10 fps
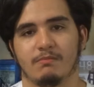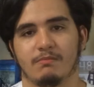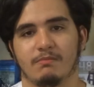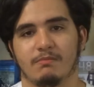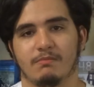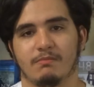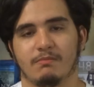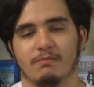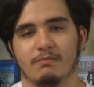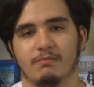
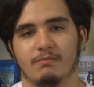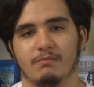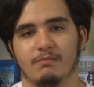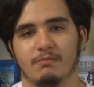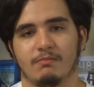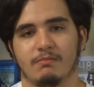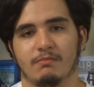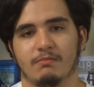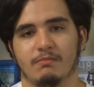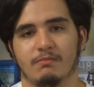
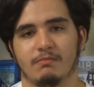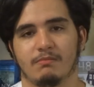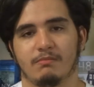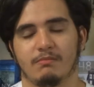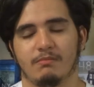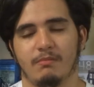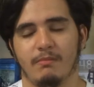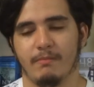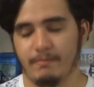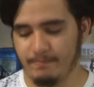
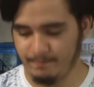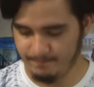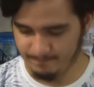[no speech]